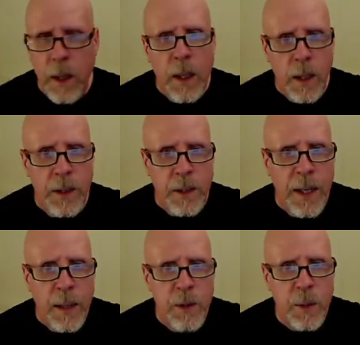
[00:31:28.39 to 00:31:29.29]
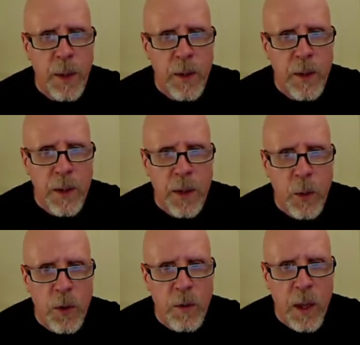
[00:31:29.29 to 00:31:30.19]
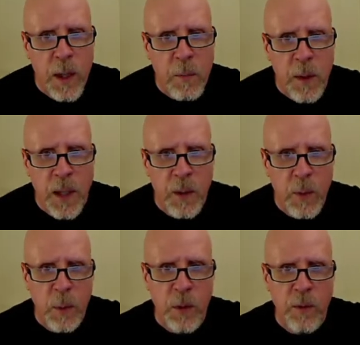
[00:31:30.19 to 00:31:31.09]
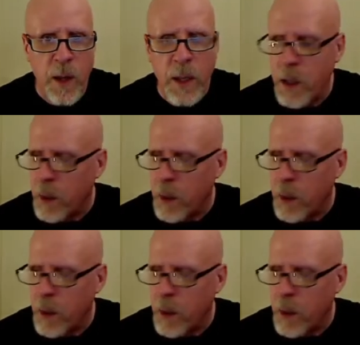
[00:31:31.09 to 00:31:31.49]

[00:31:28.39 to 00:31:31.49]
And then times it by the thing you were dividing by. We were dividing